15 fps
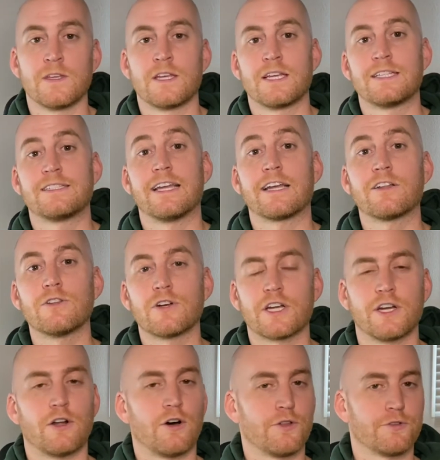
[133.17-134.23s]
take a look at
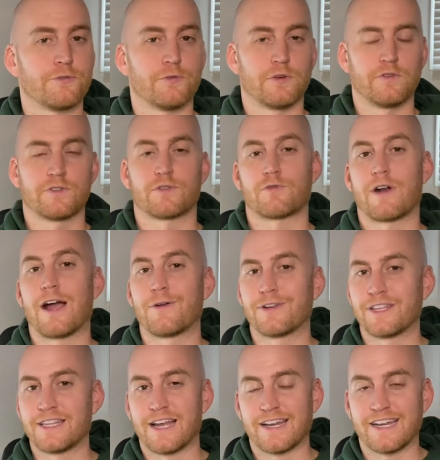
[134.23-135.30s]
all the roofs around
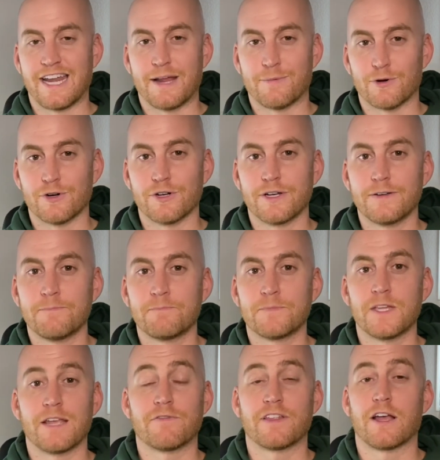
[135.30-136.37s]
in that neighborhood.
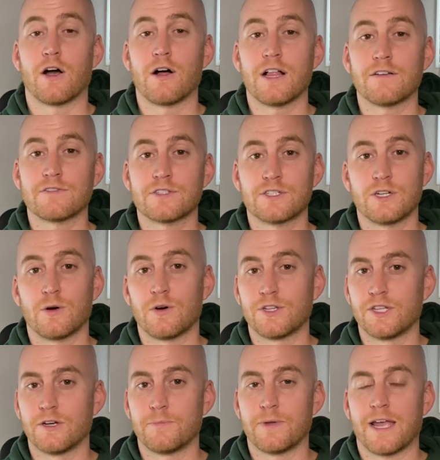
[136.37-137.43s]
If they all have snow on
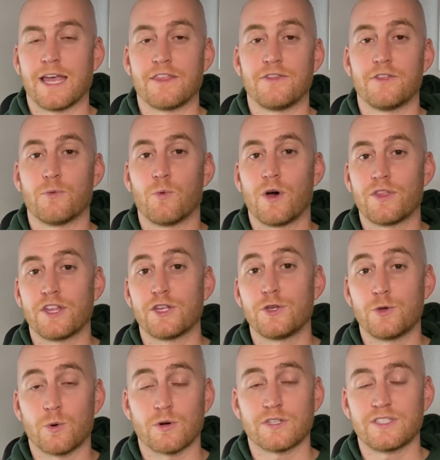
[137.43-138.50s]
them and the one that
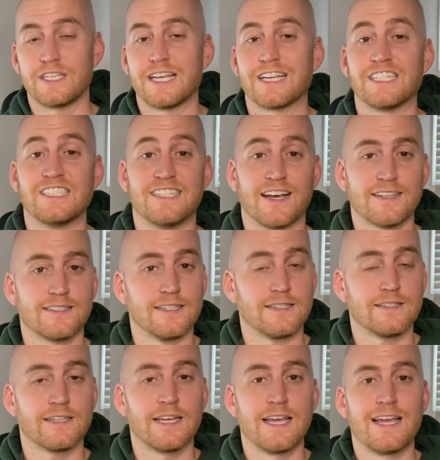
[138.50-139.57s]
you're seeing
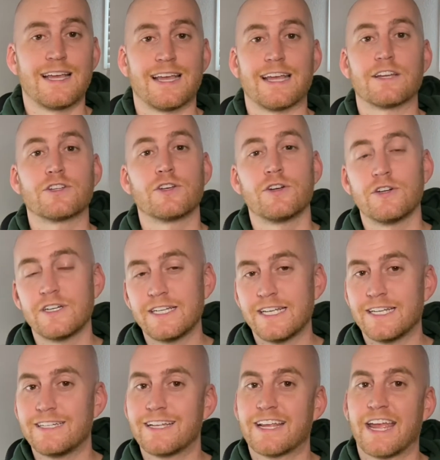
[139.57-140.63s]
doesn't, it could
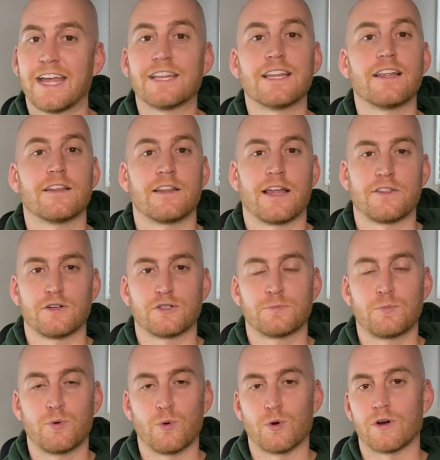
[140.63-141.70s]
indicate that there's
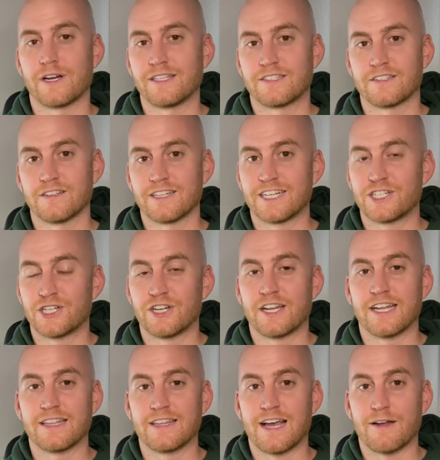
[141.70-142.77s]
poor insulation
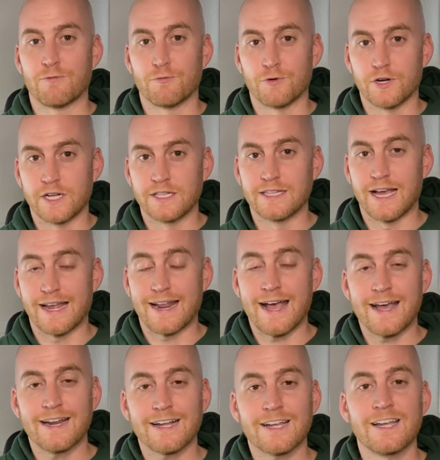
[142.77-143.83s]
in that
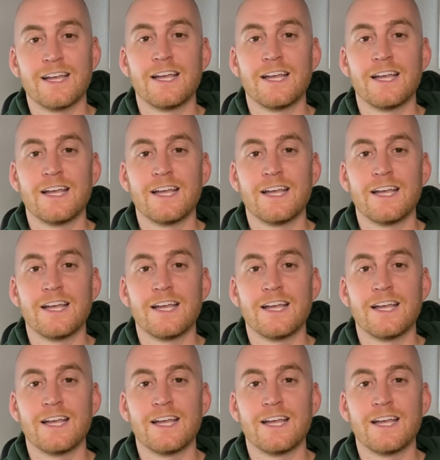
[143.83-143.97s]
attic